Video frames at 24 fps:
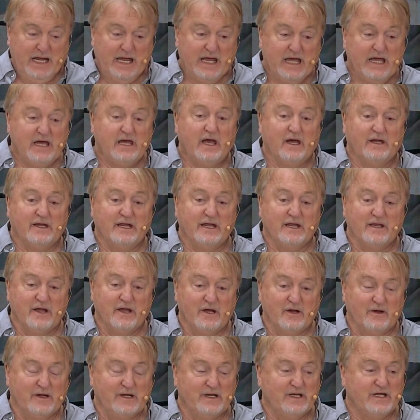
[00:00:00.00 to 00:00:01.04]
he got in
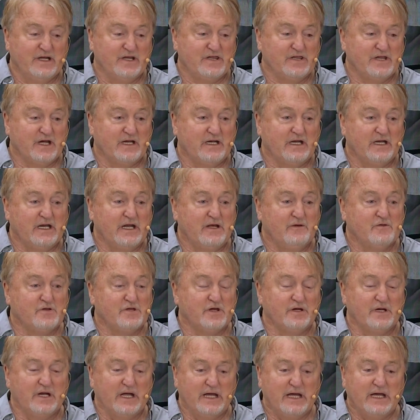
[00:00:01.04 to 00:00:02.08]
there and decided he
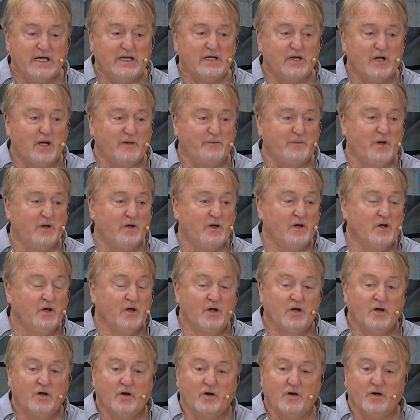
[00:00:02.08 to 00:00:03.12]
was going to hit up
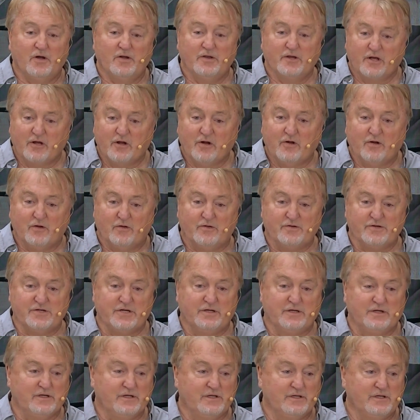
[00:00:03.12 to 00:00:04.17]
on the
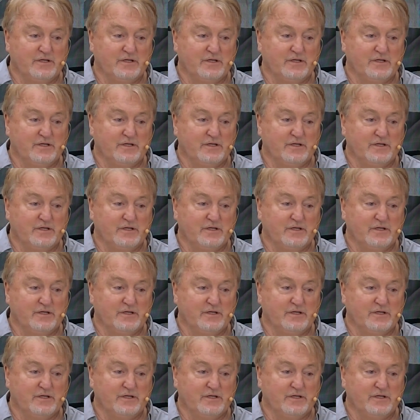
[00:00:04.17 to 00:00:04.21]
girls.